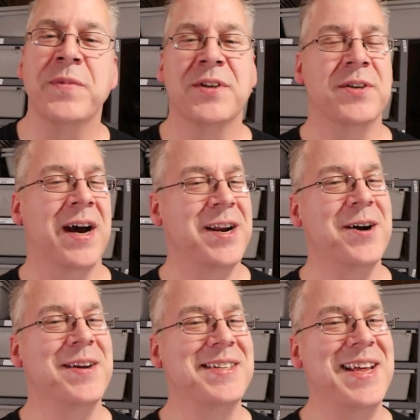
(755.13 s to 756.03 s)
So I
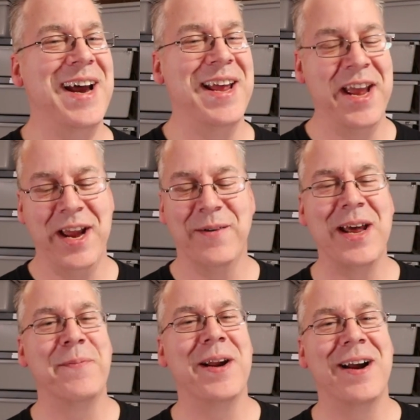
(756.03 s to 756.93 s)
noticed that when
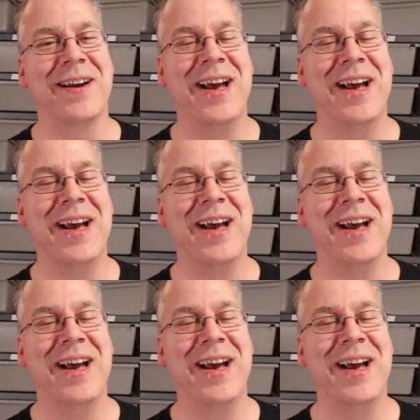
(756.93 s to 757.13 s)
I put out a